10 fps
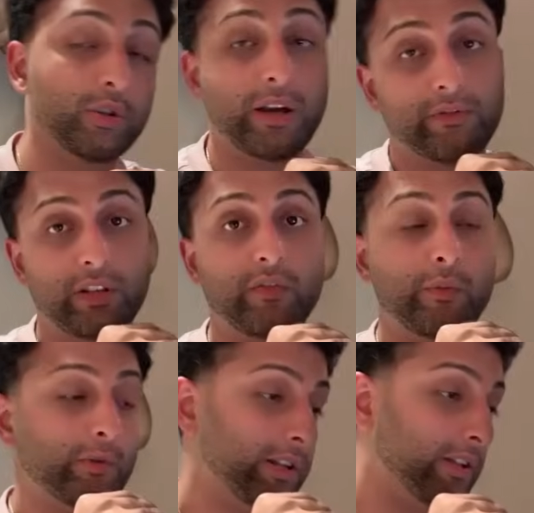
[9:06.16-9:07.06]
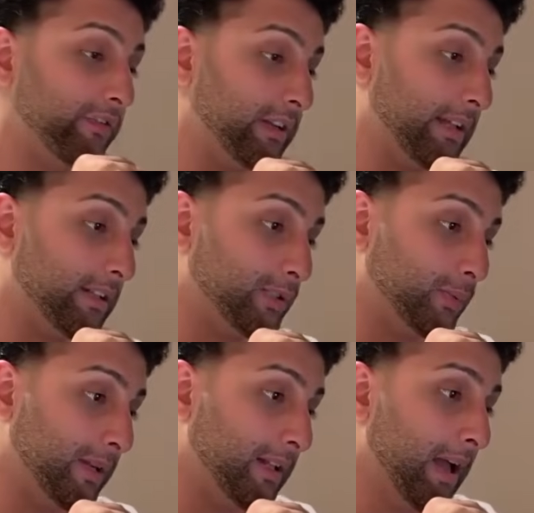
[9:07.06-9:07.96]
you have to give him credit for that as
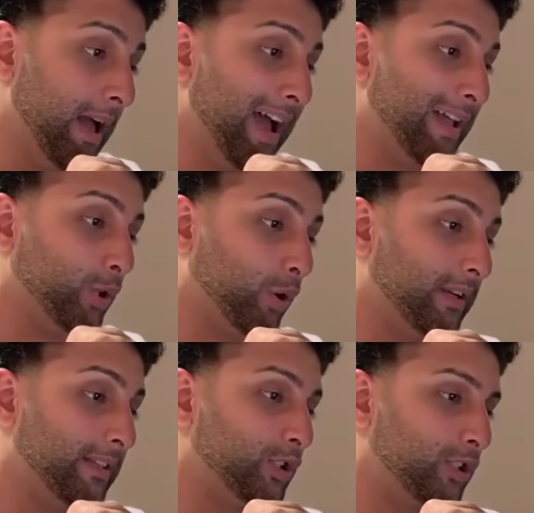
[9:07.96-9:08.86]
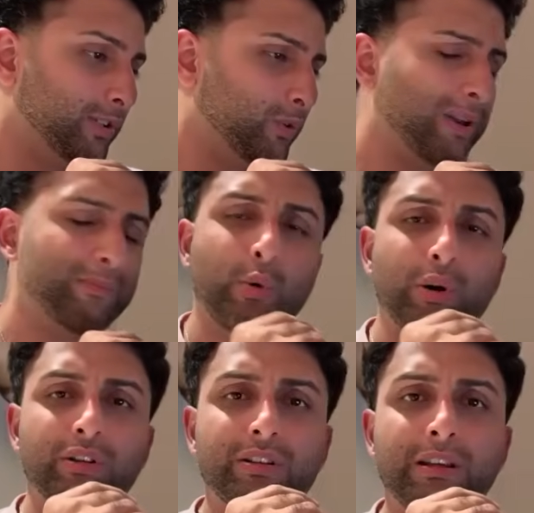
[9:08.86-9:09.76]
well. Torres, just a quick
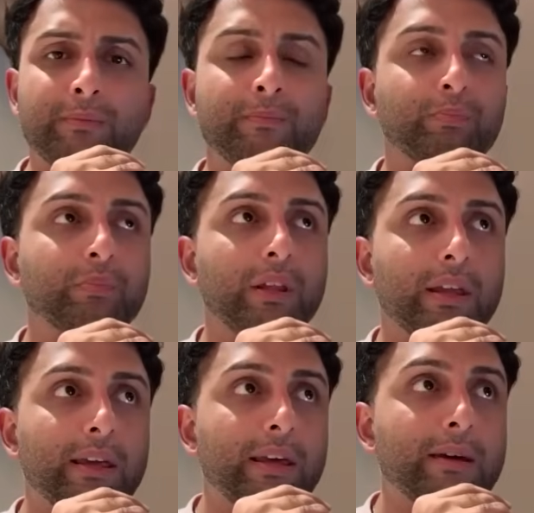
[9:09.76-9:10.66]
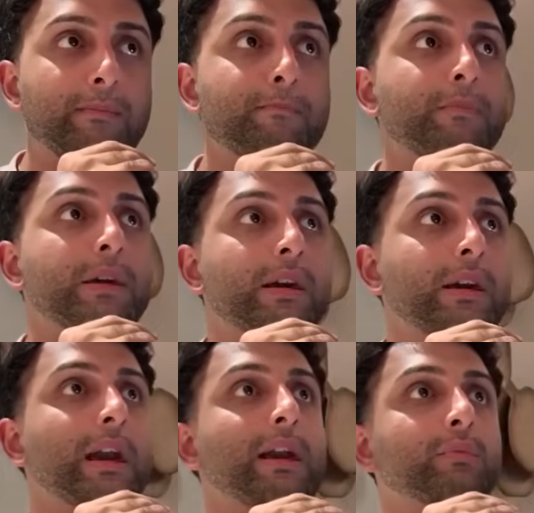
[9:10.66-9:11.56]
point on him. Him
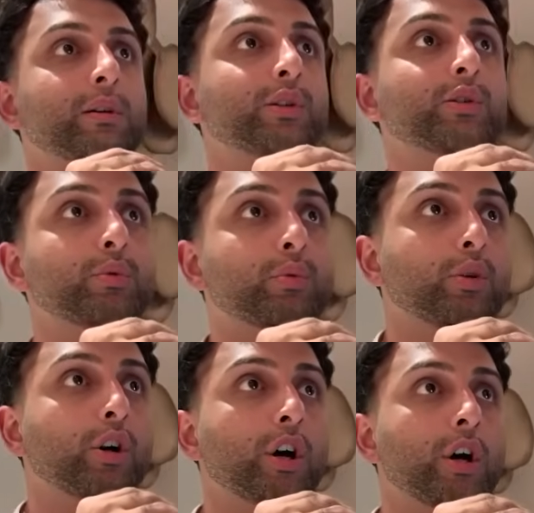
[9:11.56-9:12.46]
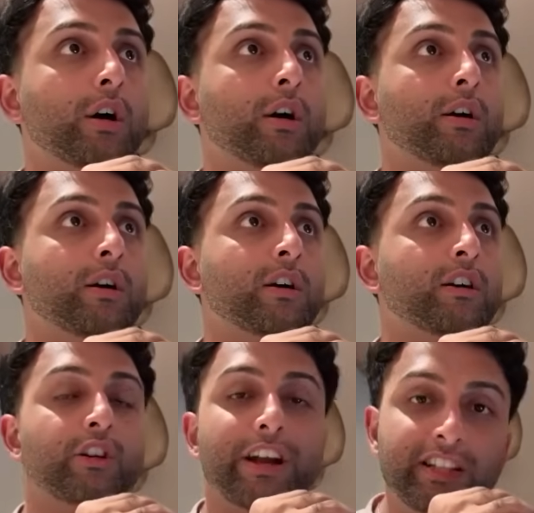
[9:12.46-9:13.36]
being able to
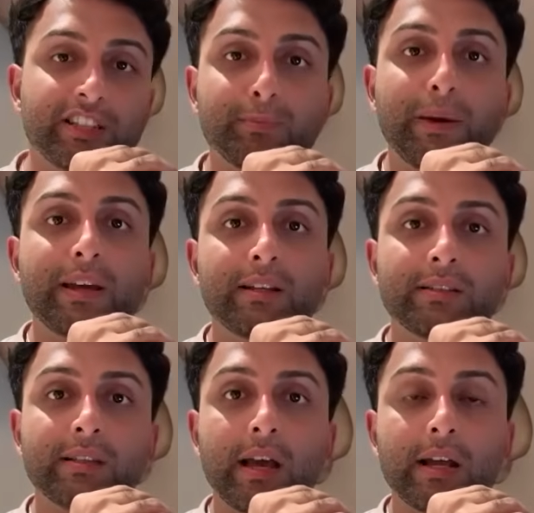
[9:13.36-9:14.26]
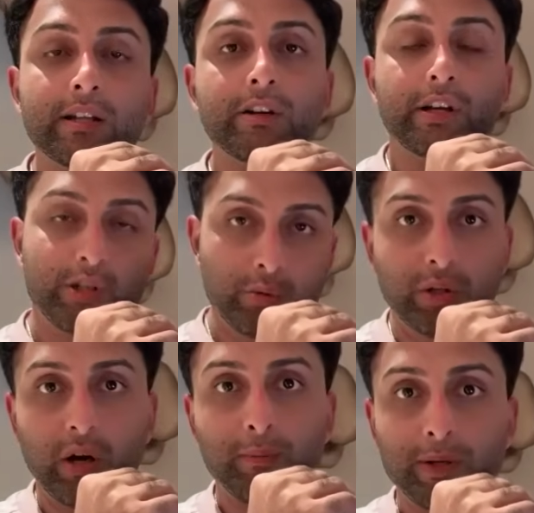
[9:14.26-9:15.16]
create space and create
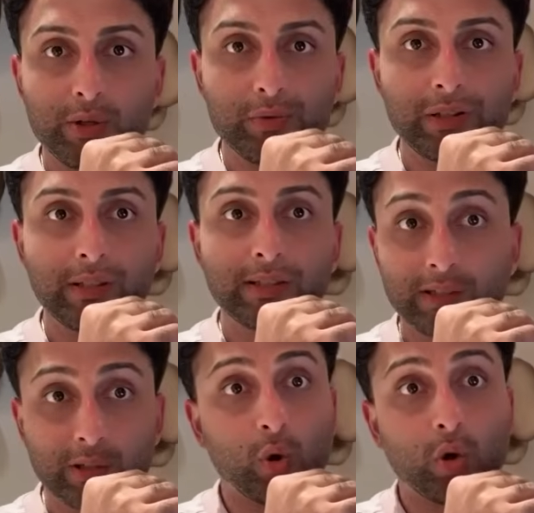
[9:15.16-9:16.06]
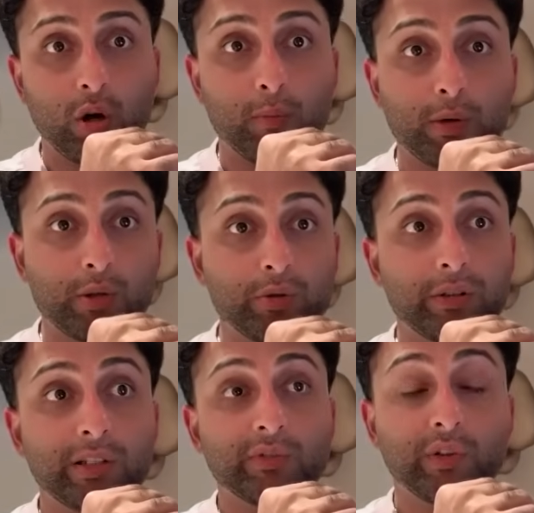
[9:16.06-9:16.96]
shooting opportunities and scoring
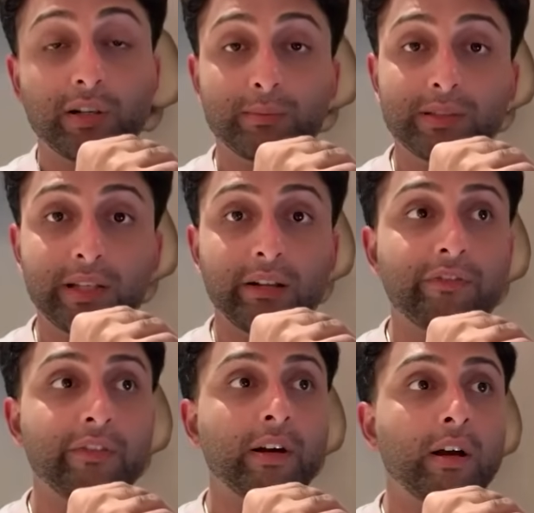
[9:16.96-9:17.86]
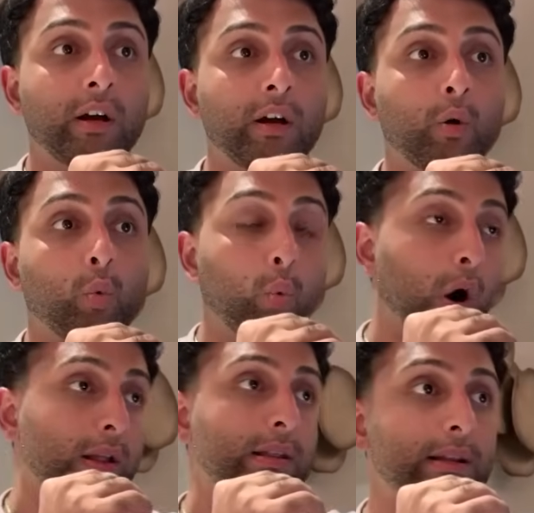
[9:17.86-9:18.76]
opportunities for himself.
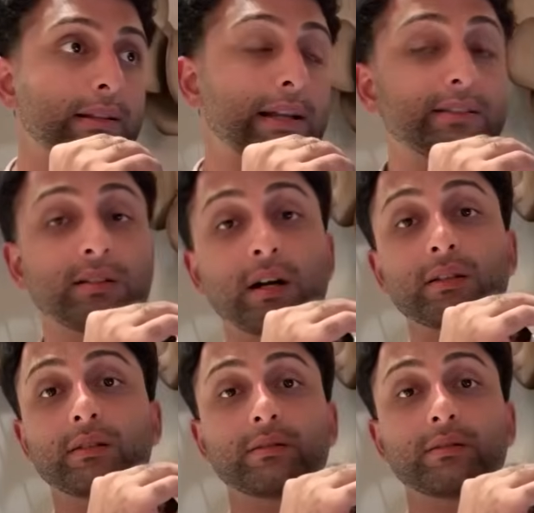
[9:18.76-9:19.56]
One, that's not